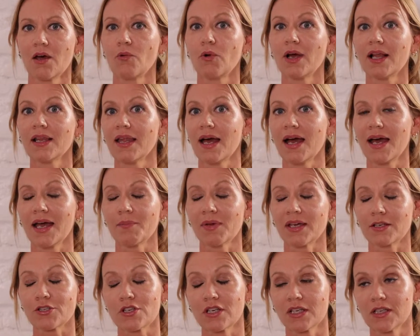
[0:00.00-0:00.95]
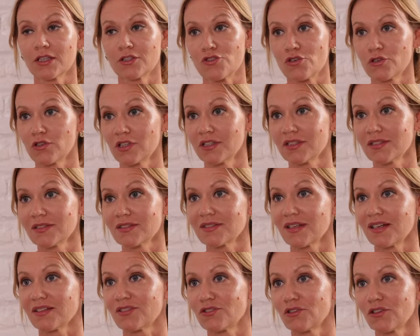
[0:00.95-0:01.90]
Well, I'm actually a
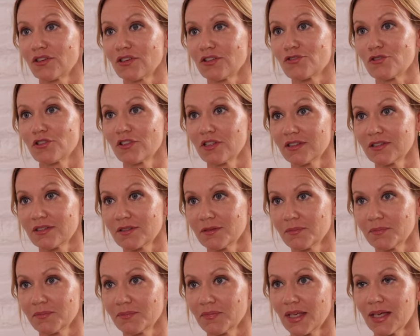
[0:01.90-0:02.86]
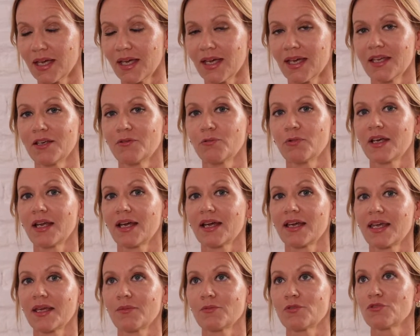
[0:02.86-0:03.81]
journalist. I started journalism, and when I
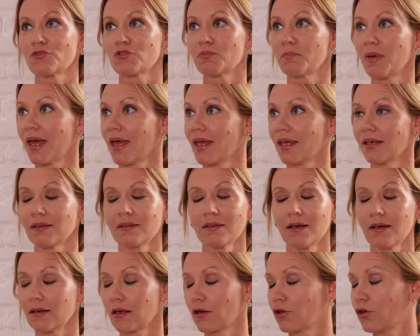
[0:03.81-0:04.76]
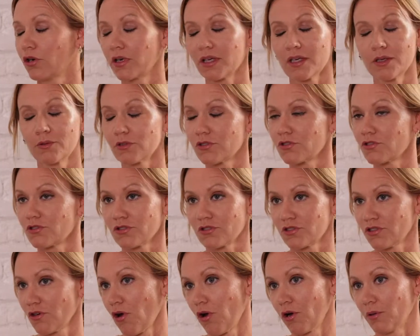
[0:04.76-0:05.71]
came to Spain, cooking was
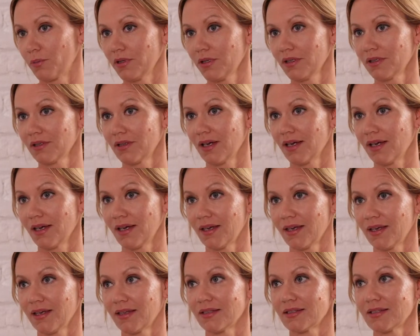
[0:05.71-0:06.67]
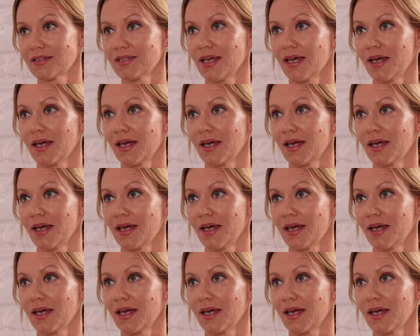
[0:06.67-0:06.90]
just a hobby. And